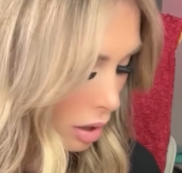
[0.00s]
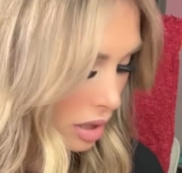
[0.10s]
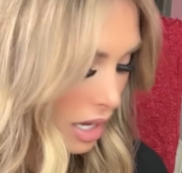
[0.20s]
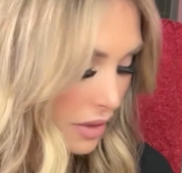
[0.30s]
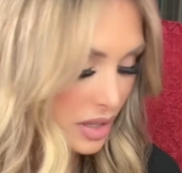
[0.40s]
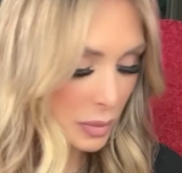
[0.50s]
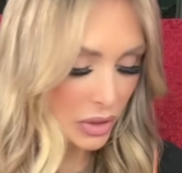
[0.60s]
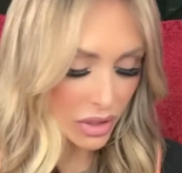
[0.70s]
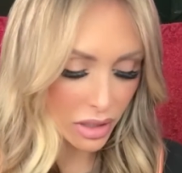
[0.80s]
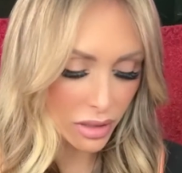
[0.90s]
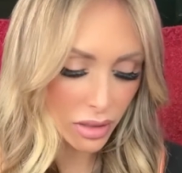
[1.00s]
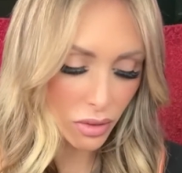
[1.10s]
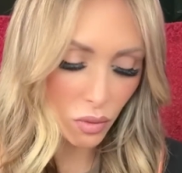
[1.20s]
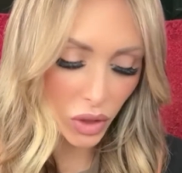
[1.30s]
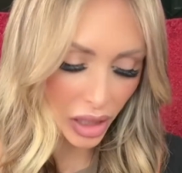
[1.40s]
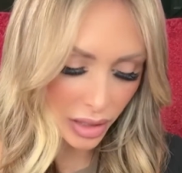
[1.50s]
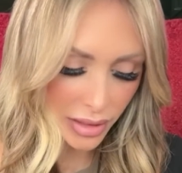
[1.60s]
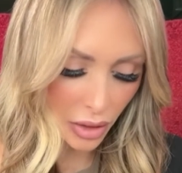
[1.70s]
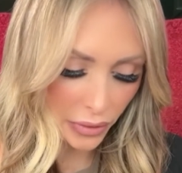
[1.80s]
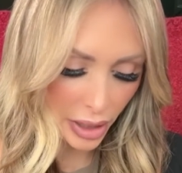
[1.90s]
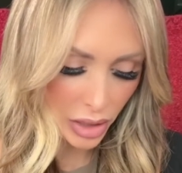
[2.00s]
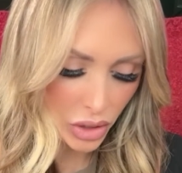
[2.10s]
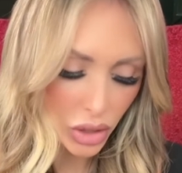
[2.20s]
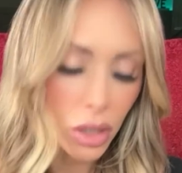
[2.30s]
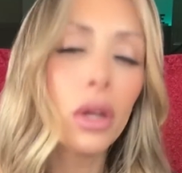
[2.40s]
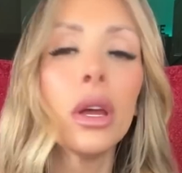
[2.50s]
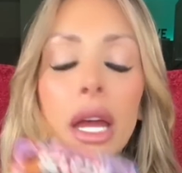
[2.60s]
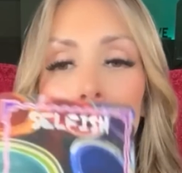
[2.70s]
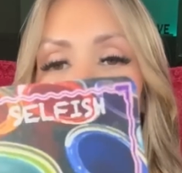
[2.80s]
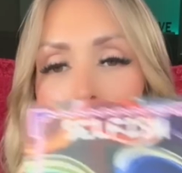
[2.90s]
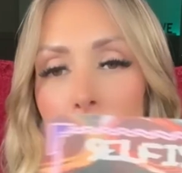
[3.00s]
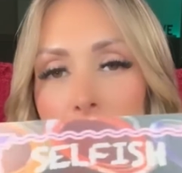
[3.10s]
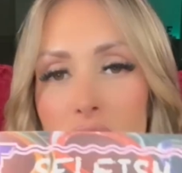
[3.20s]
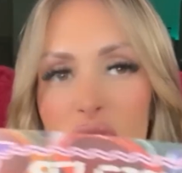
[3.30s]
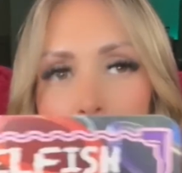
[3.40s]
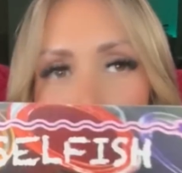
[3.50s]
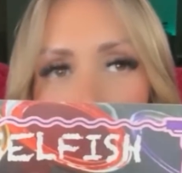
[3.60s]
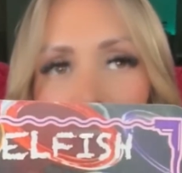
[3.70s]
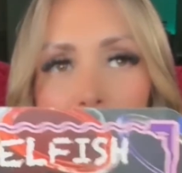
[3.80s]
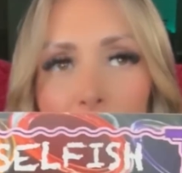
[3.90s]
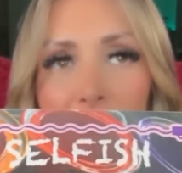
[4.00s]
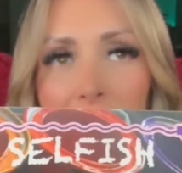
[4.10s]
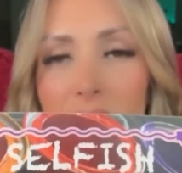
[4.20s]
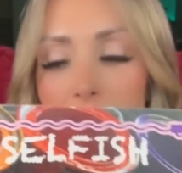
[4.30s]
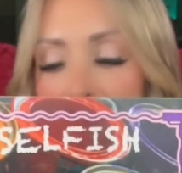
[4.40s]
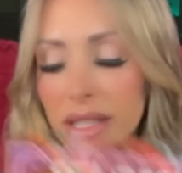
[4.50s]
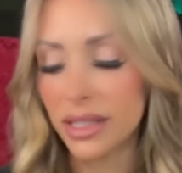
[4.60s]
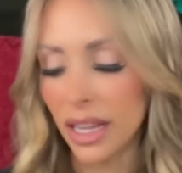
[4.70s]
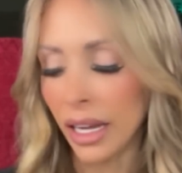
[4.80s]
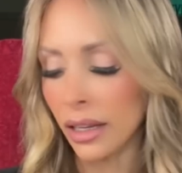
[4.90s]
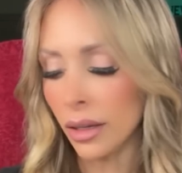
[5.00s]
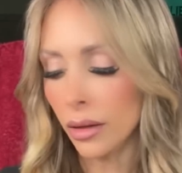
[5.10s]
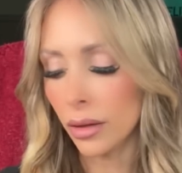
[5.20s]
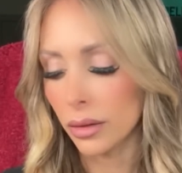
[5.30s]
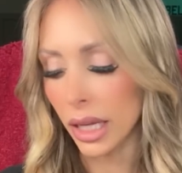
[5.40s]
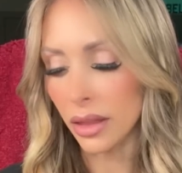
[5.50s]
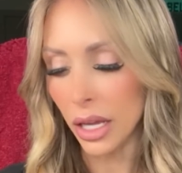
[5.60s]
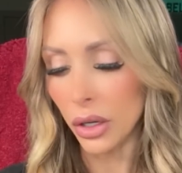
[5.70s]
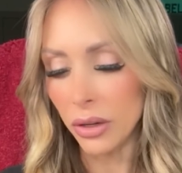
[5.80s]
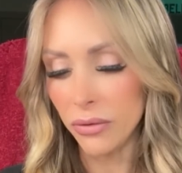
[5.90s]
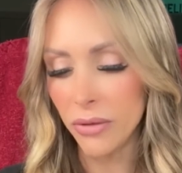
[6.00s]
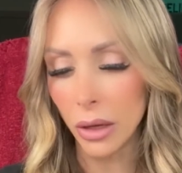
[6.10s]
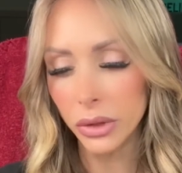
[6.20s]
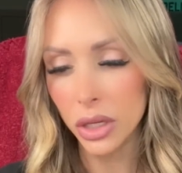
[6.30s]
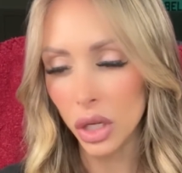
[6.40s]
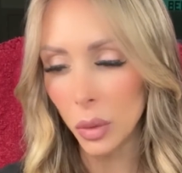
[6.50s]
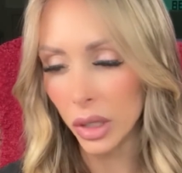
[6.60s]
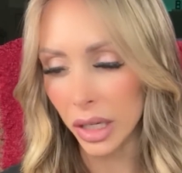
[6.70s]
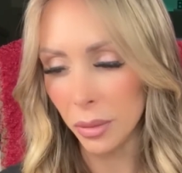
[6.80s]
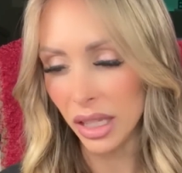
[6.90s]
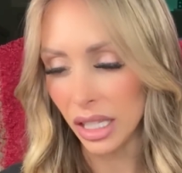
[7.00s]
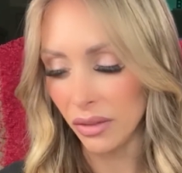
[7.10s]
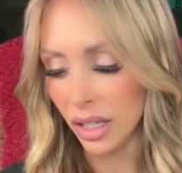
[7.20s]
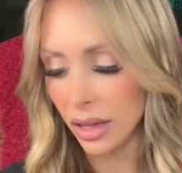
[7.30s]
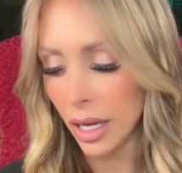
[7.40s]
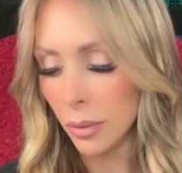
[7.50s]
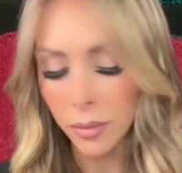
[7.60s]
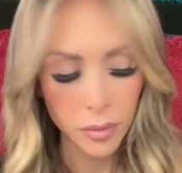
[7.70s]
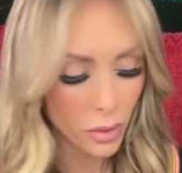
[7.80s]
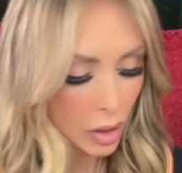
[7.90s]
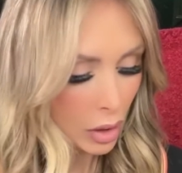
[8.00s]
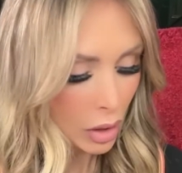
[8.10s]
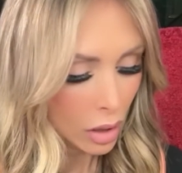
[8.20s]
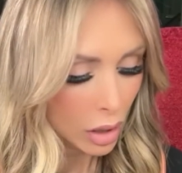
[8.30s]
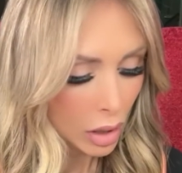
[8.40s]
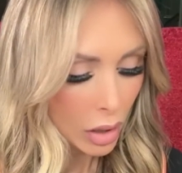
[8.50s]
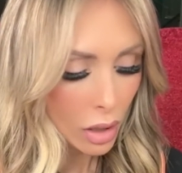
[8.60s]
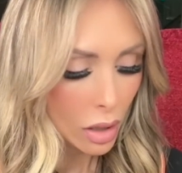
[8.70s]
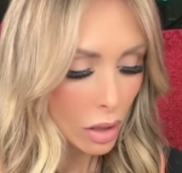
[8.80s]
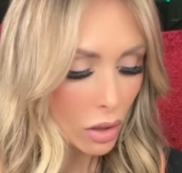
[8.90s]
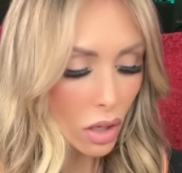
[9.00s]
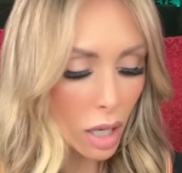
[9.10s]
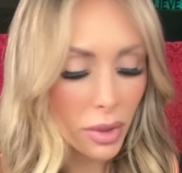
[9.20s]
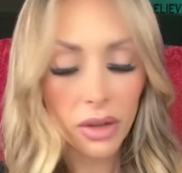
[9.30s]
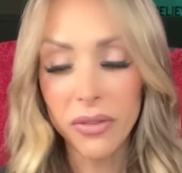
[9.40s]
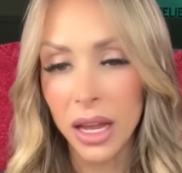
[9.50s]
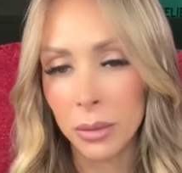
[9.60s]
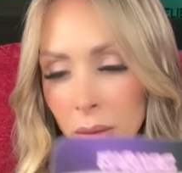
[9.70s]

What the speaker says: Yeah, this person is really selfish. And they could have just been looking for the next best thing. Like they could have felt that you were going to be leaving them. Karmic family